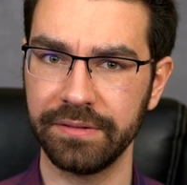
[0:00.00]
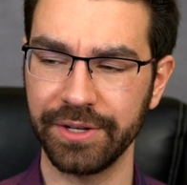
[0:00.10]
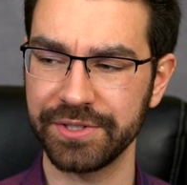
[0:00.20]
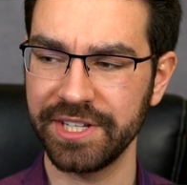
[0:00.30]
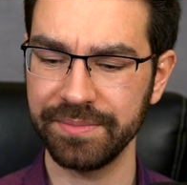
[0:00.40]

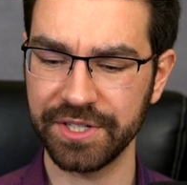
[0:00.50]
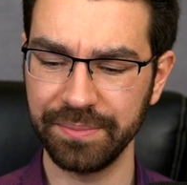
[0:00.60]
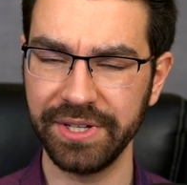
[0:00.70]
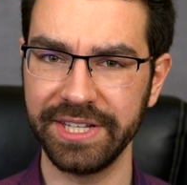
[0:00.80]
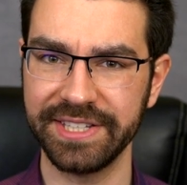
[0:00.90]
There seems to
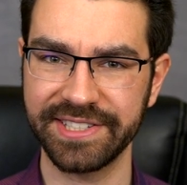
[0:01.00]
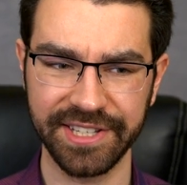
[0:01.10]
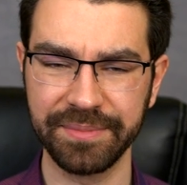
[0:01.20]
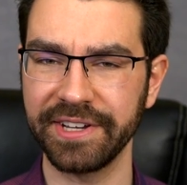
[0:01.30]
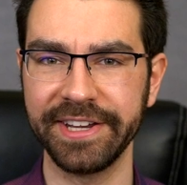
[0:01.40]
be
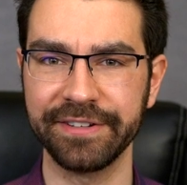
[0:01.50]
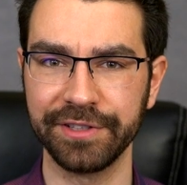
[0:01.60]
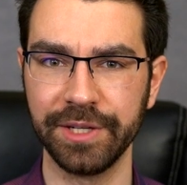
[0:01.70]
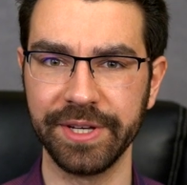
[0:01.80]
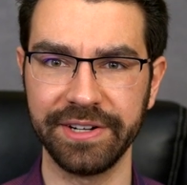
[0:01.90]
some kind of
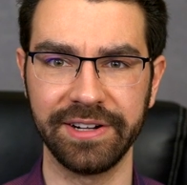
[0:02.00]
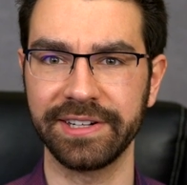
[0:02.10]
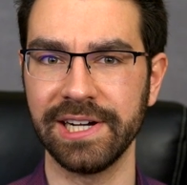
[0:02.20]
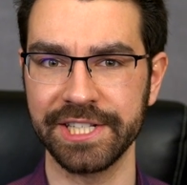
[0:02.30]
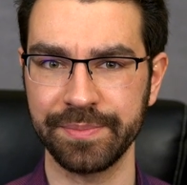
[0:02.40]
limit on
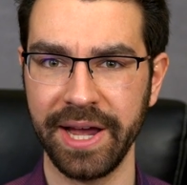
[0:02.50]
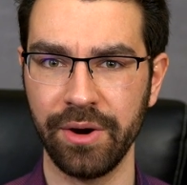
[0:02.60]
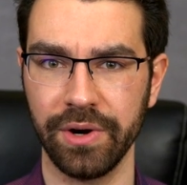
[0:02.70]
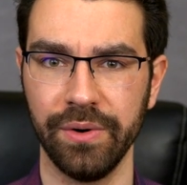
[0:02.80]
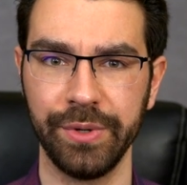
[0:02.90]
God's
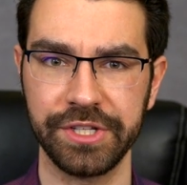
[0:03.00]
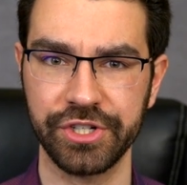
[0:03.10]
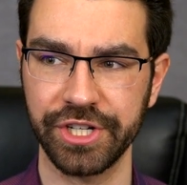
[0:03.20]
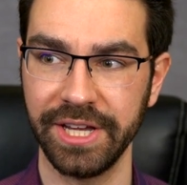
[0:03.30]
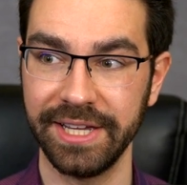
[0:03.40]
power,
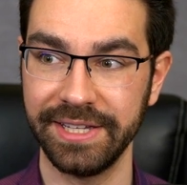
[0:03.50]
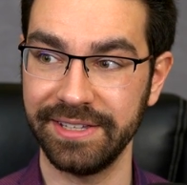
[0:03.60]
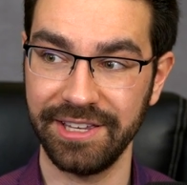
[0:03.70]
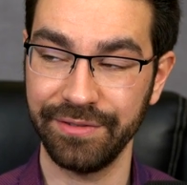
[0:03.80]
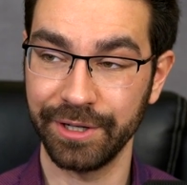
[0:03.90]
which
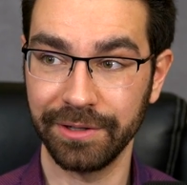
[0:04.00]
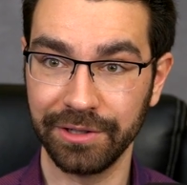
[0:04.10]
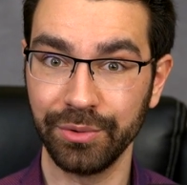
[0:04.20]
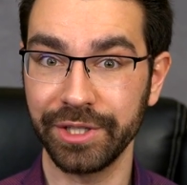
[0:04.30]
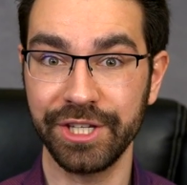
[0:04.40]
even a
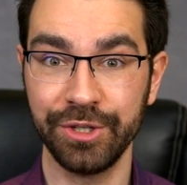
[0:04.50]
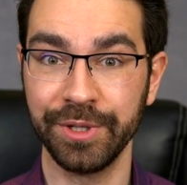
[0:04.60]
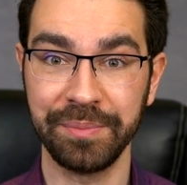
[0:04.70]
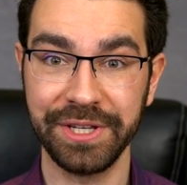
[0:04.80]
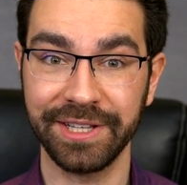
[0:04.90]
lowly
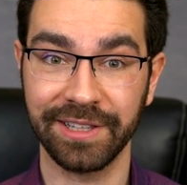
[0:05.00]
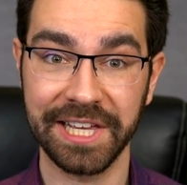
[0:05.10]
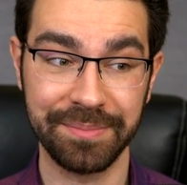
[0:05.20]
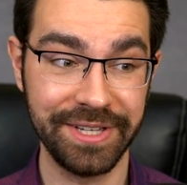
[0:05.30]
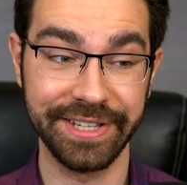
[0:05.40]
human being
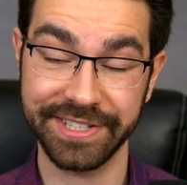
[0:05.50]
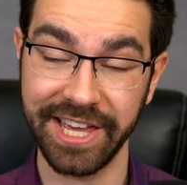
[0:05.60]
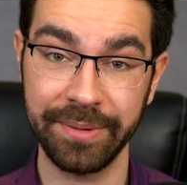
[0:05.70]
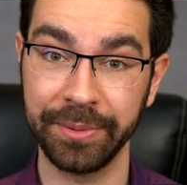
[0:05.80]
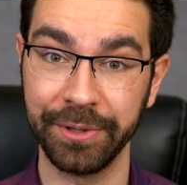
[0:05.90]
like me is
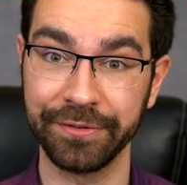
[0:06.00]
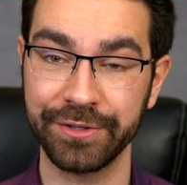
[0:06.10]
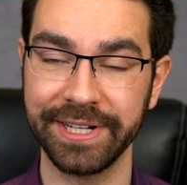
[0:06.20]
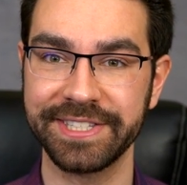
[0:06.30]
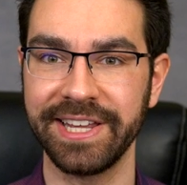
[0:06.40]
capable of
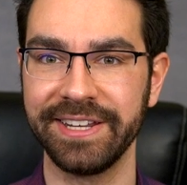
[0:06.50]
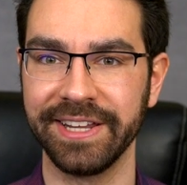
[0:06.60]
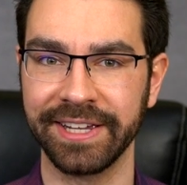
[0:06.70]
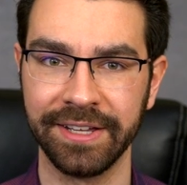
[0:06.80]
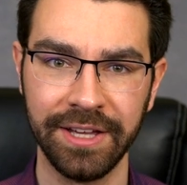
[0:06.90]

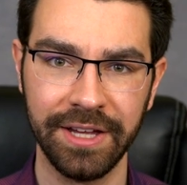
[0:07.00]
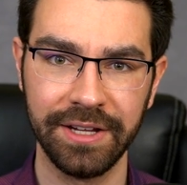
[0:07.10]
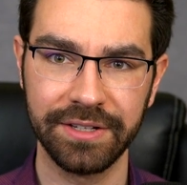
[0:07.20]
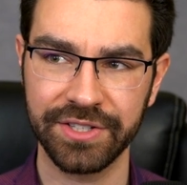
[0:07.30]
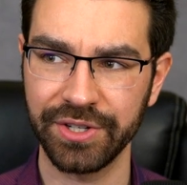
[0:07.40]
transcending.
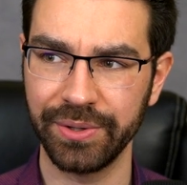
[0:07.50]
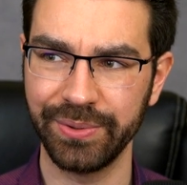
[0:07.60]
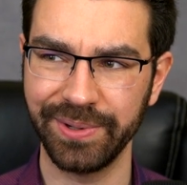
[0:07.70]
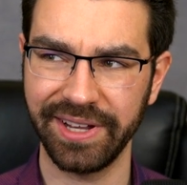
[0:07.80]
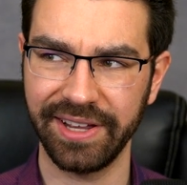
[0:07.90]

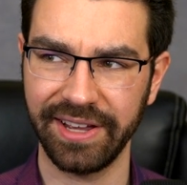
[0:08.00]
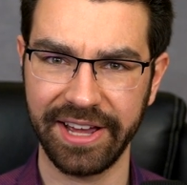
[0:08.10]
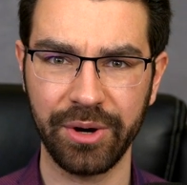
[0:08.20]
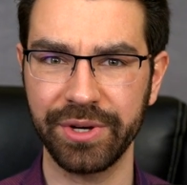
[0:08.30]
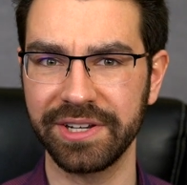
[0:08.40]
So,
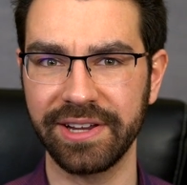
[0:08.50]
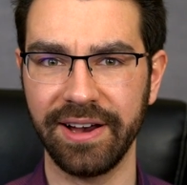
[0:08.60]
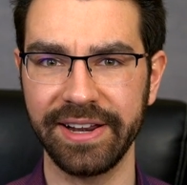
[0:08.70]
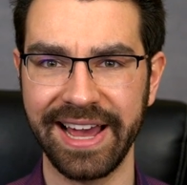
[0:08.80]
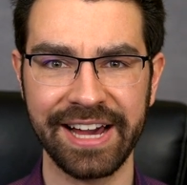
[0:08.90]
how can
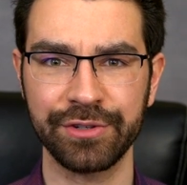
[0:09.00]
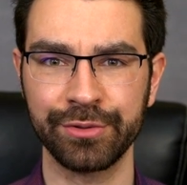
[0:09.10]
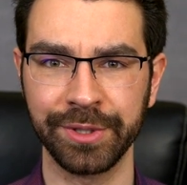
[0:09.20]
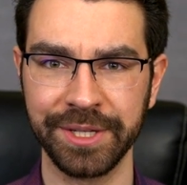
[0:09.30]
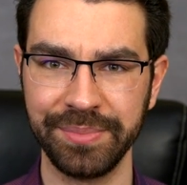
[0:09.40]
God
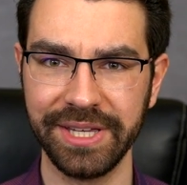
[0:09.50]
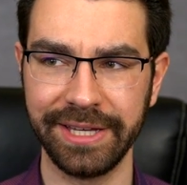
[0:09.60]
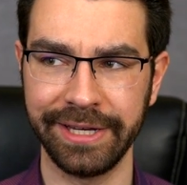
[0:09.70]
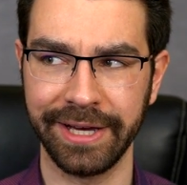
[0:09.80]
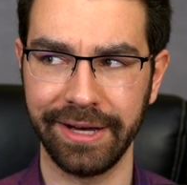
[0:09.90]
actually
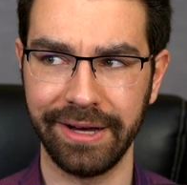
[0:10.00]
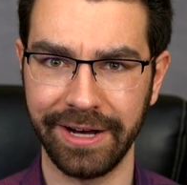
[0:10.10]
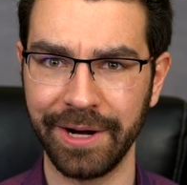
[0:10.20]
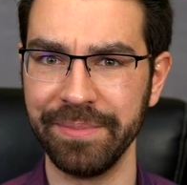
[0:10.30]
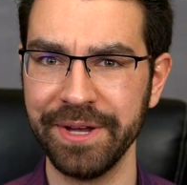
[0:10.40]
be
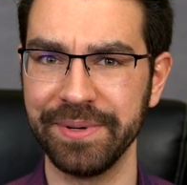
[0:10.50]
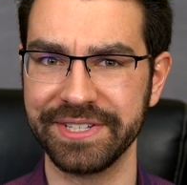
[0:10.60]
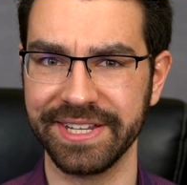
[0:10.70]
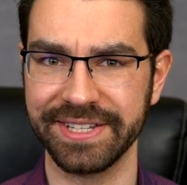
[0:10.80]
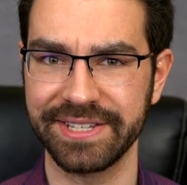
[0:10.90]

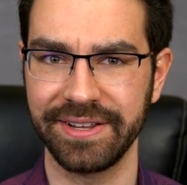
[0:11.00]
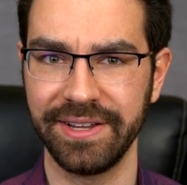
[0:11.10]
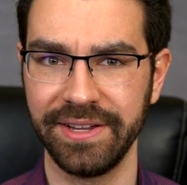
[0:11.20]
omnipotent?